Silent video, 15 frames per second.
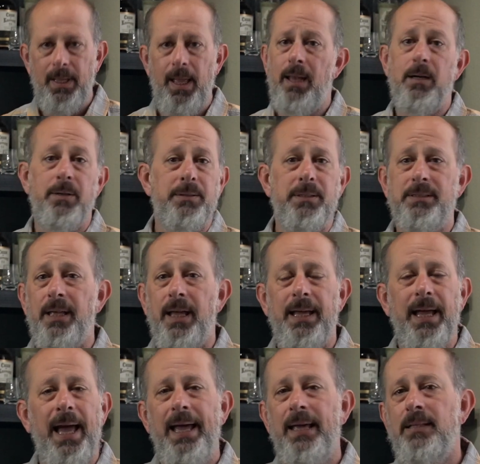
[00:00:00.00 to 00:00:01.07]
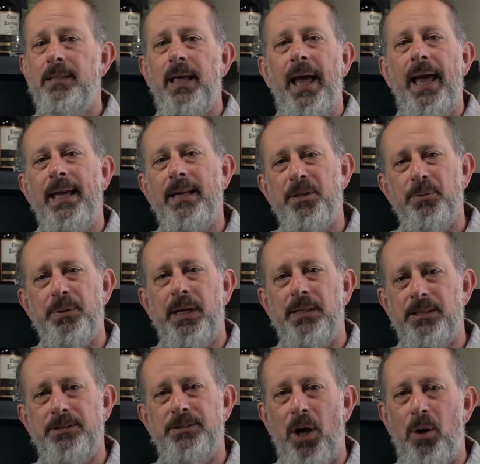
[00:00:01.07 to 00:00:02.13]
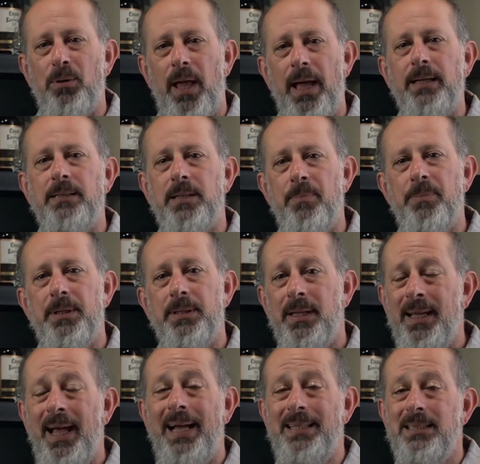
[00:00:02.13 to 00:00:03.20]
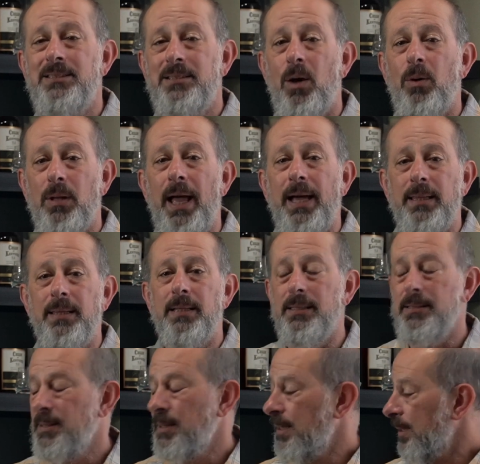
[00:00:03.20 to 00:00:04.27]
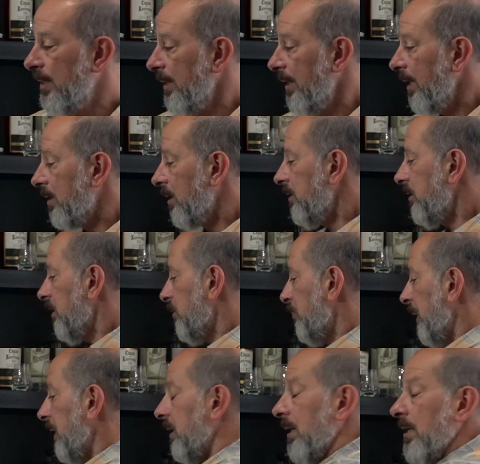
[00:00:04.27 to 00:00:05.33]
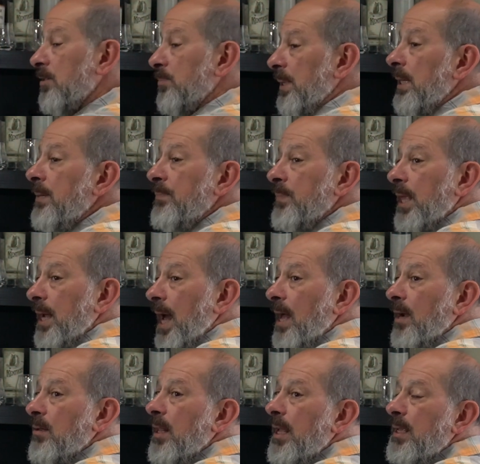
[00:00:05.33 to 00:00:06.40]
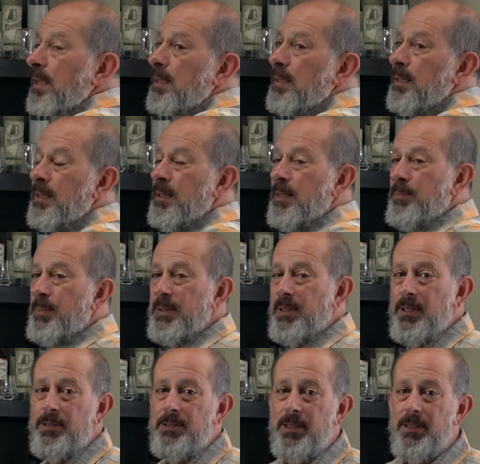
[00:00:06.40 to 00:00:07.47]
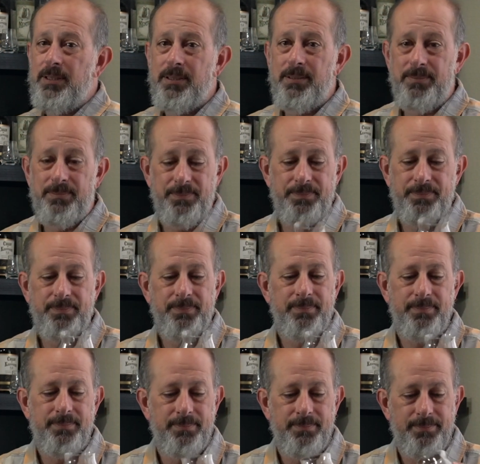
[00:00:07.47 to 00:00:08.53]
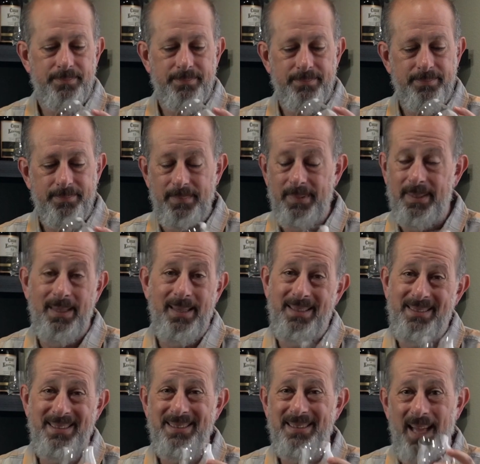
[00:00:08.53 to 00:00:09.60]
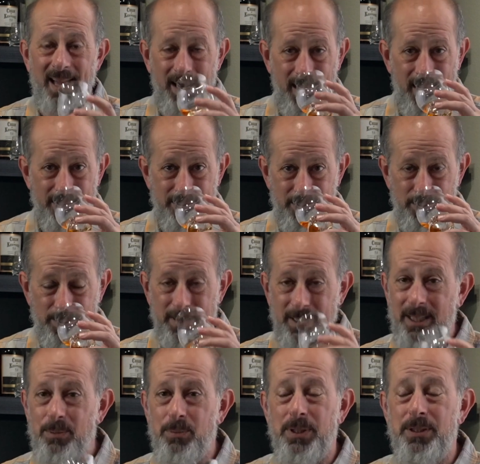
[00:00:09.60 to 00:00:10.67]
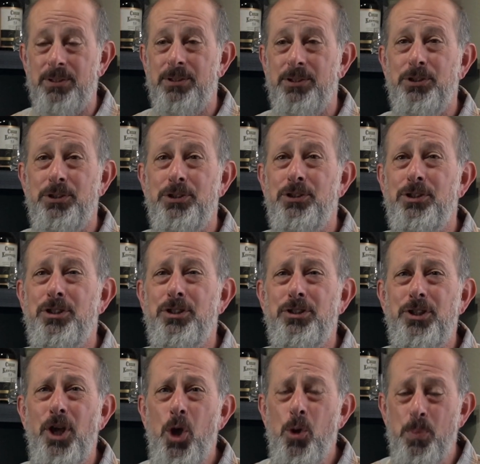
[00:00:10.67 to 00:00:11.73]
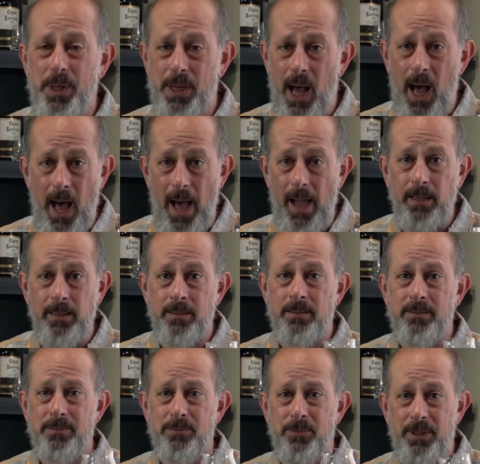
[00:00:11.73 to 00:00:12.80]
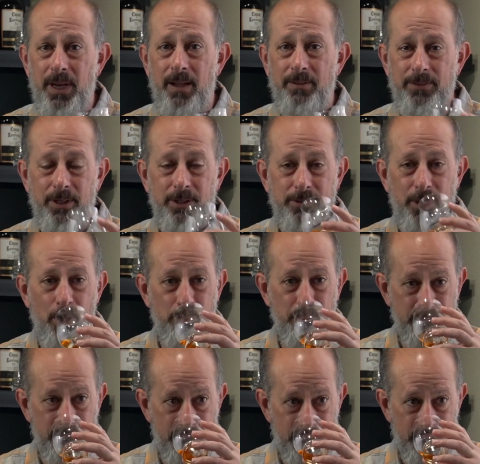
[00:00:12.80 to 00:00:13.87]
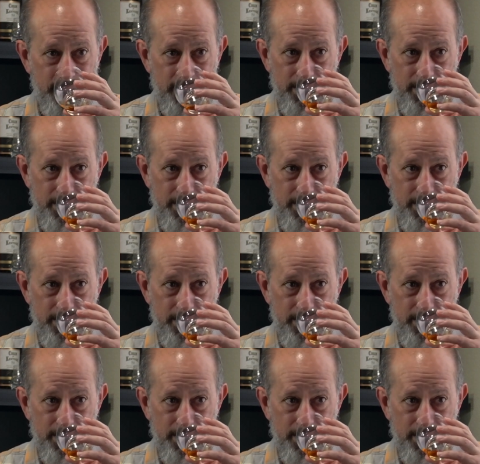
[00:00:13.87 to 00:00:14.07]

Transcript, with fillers: I don't know what to say. I hate, I hate it when I just don't like something. I just don't like this. It could just be that it's me and I don't like it, but there's just, it's just not a lot to it. It was stupid hot when I first opened it.